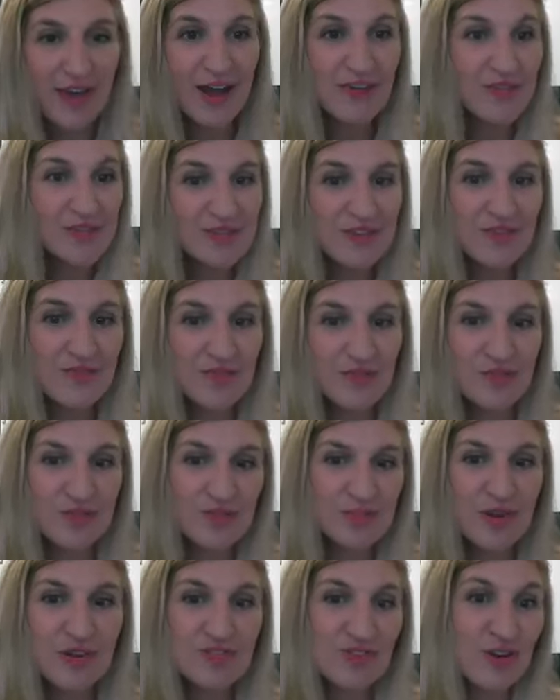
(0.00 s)
Obviously, if you
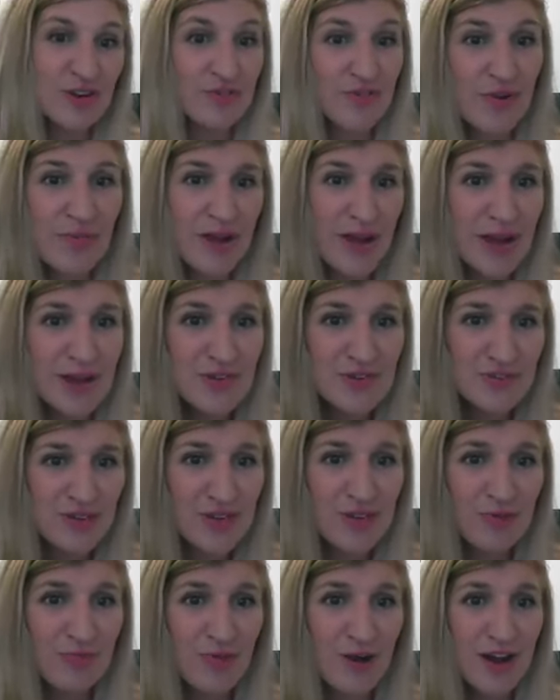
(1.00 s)
especially are from a
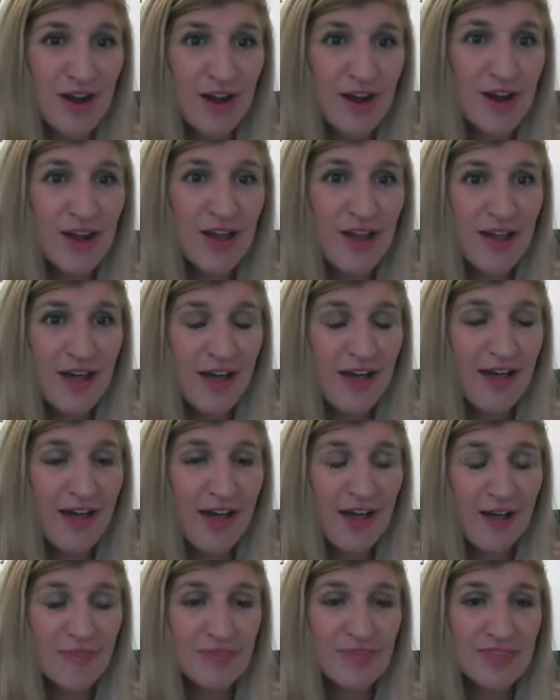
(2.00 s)
country where
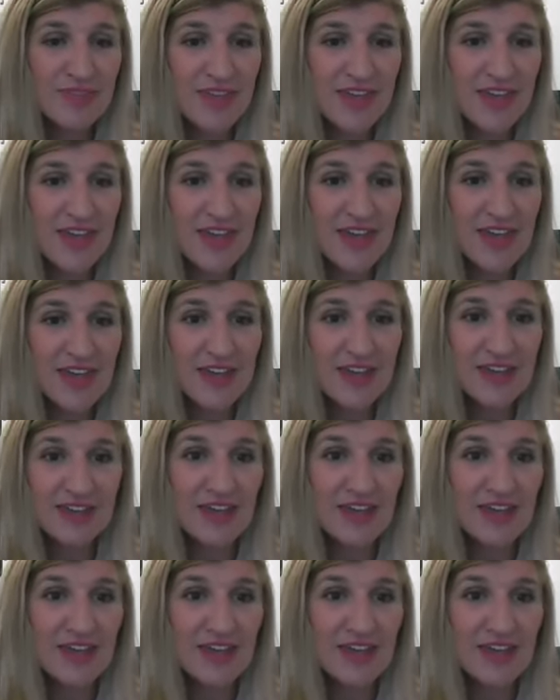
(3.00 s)
the